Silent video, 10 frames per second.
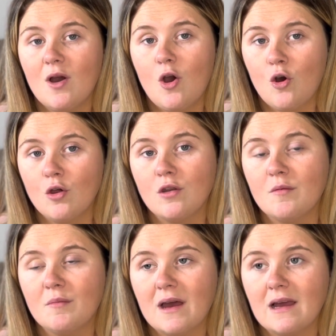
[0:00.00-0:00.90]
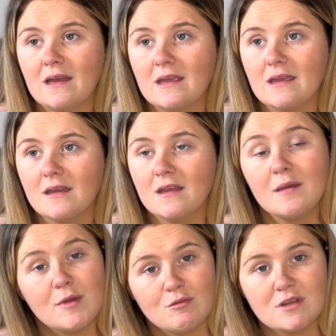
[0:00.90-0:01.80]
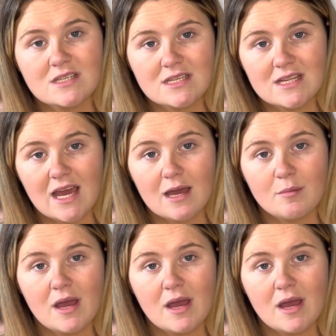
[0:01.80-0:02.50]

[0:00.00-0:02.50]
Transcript: on my community tab.